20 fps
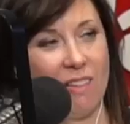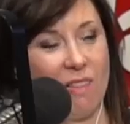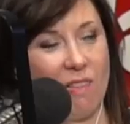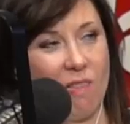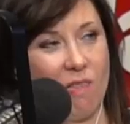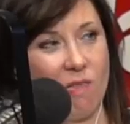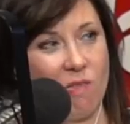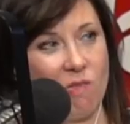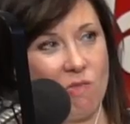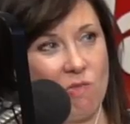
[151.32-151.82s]

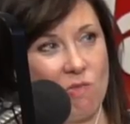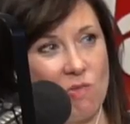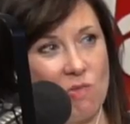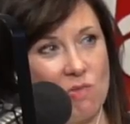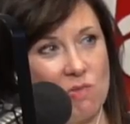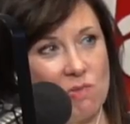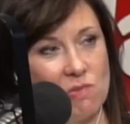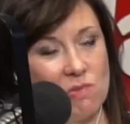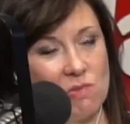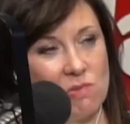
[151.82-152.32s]

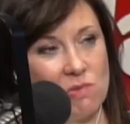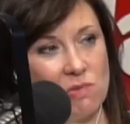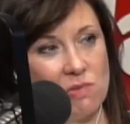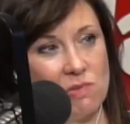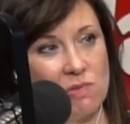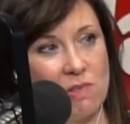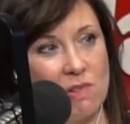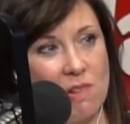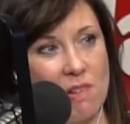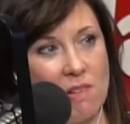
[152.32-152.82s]

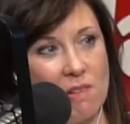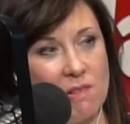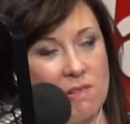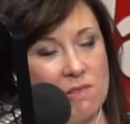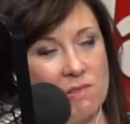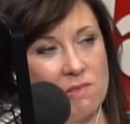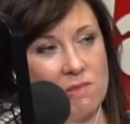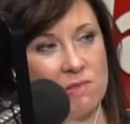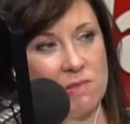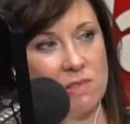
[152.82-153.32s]

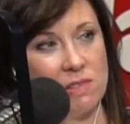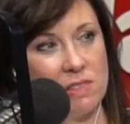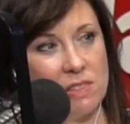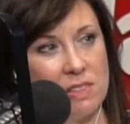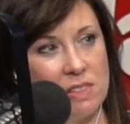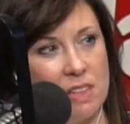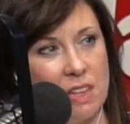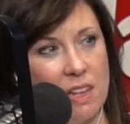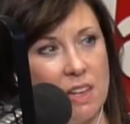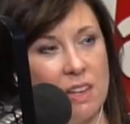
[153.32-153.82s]

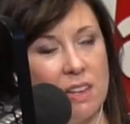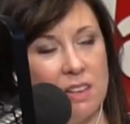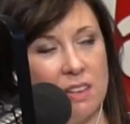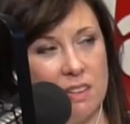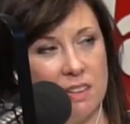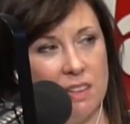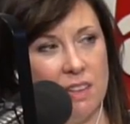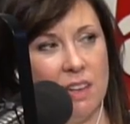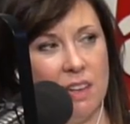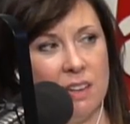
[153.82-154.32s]

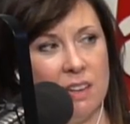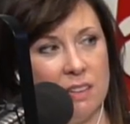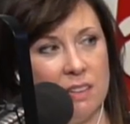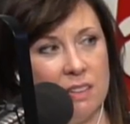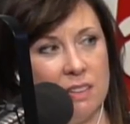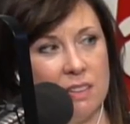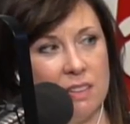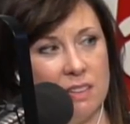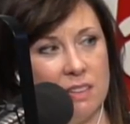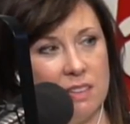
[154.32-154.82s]

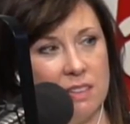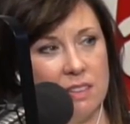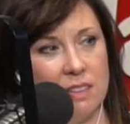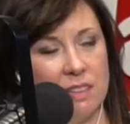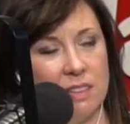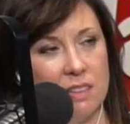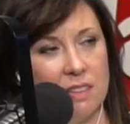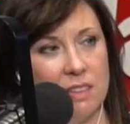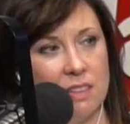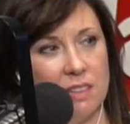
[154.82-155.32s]

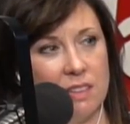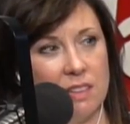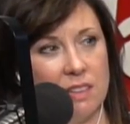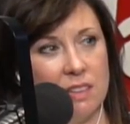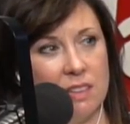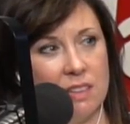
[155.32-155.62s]
(not speaking)